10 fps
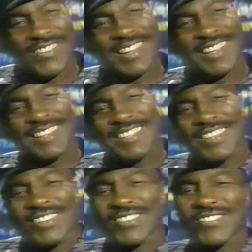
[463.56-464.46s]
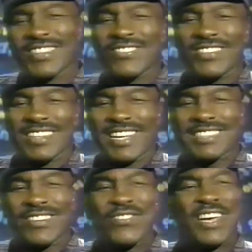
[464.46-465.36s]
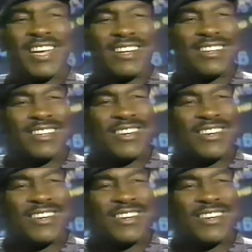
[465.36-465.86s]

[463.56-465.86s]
well, you know, we, we like We had a,